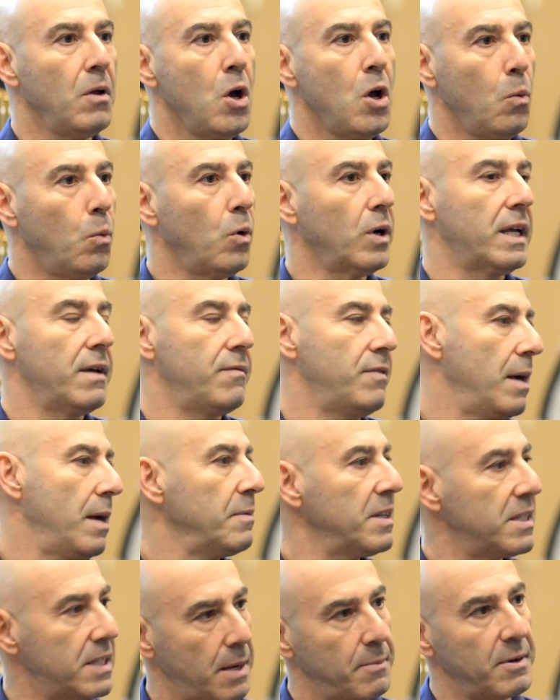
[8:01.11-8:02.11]
We'll give them
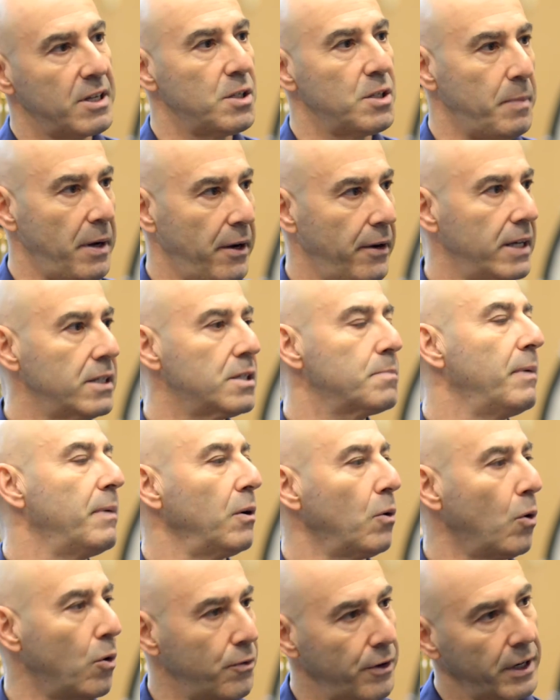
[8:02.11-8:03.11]
the same experience, but
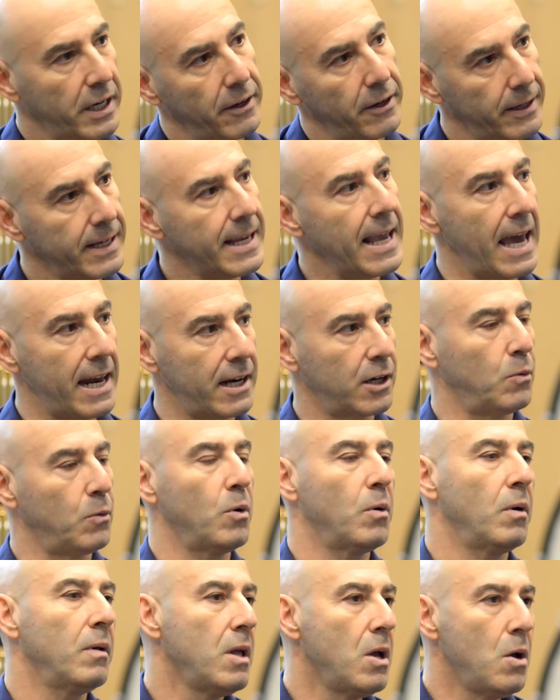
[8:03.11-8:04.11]
over here in Canada.
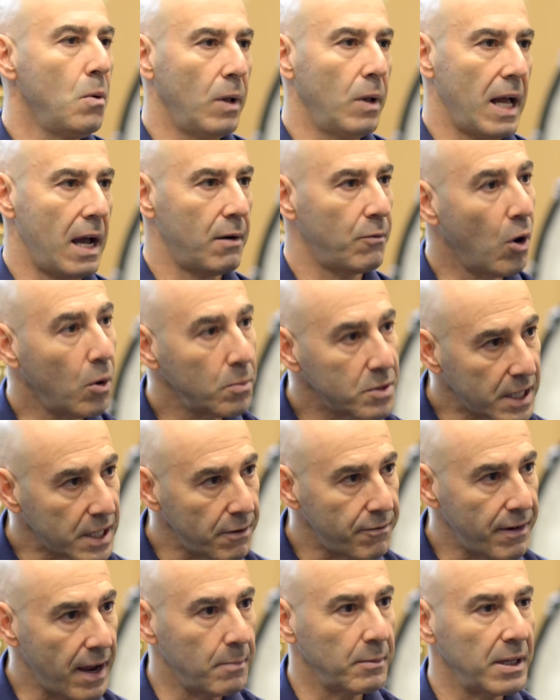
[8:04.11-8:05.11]
We'll have homestay
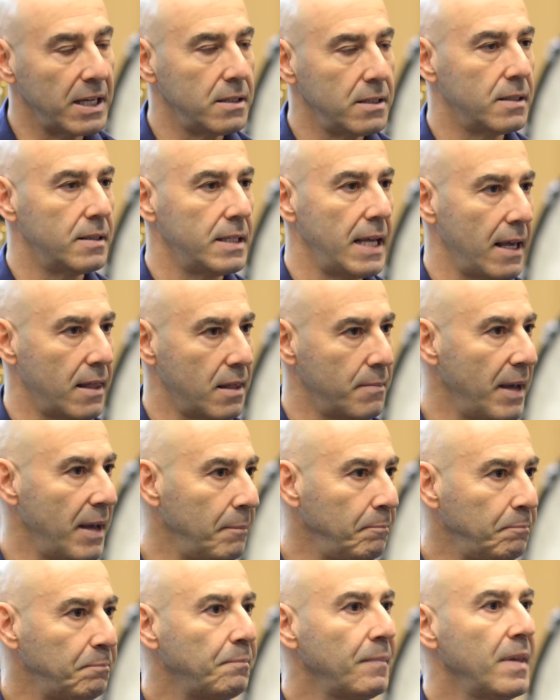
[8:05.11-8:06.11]
families take them
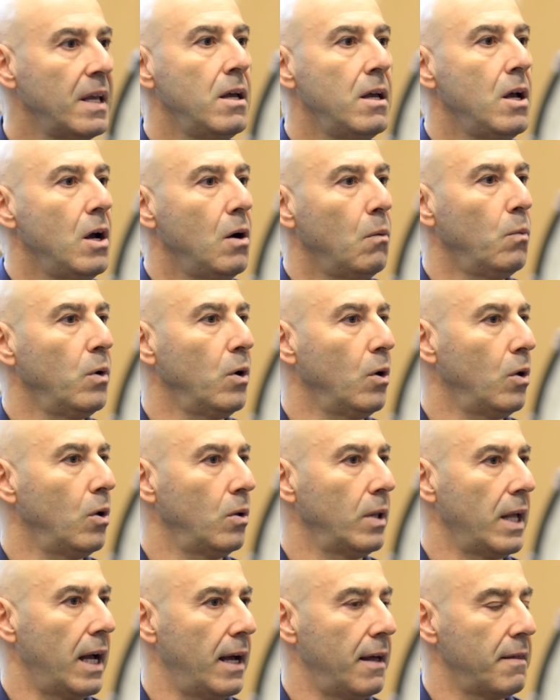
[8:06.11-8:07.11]
in.
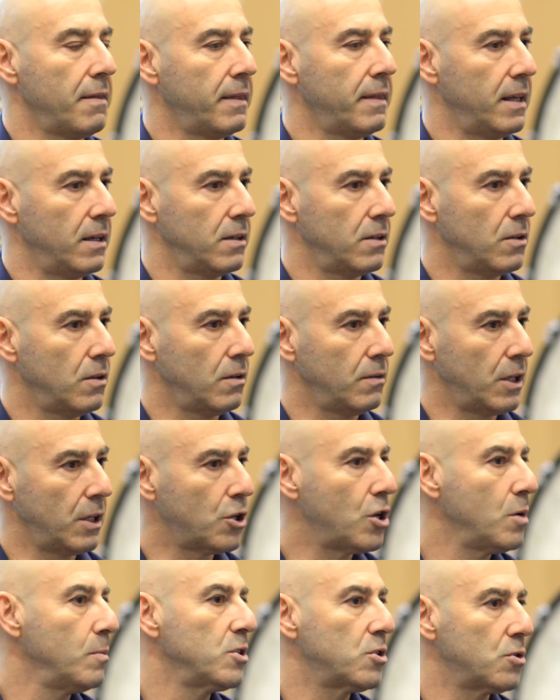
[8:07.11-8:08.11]
The
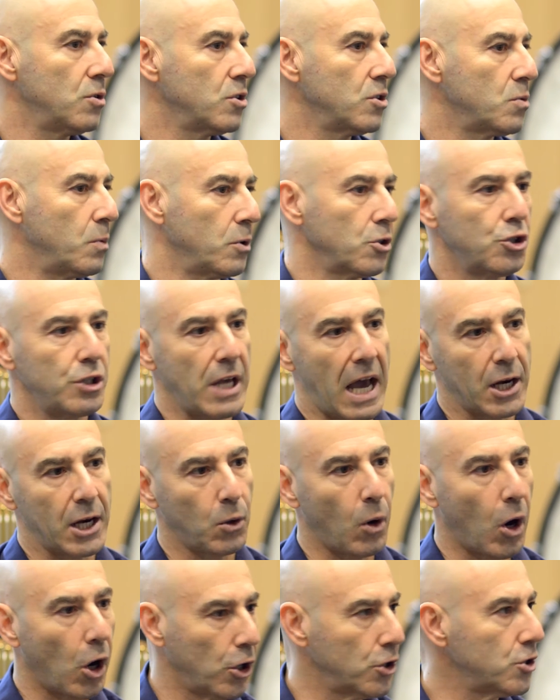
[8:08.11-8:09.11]
Cuban students will
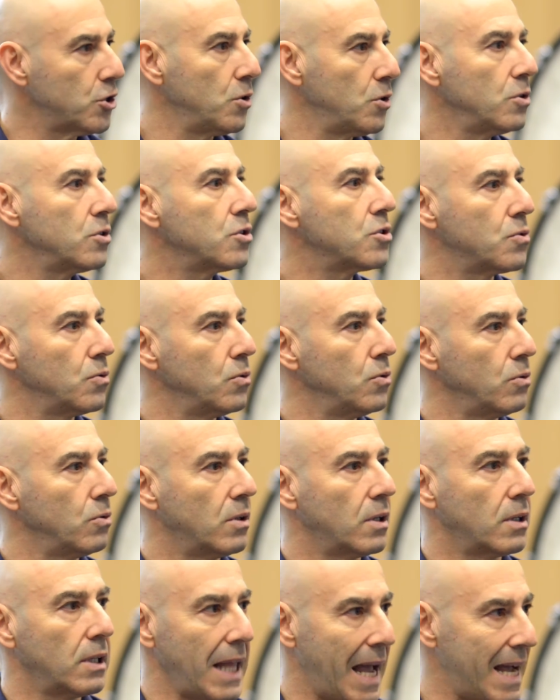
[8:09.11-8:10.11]
shadow our students through
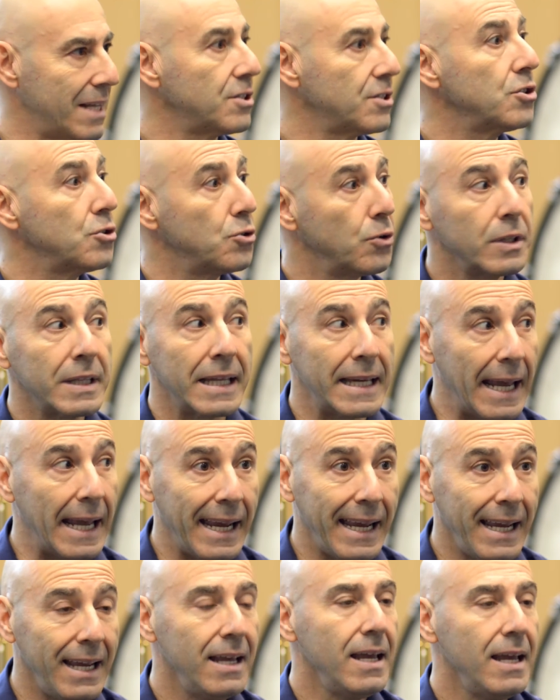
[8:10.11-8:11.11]
classes during the day.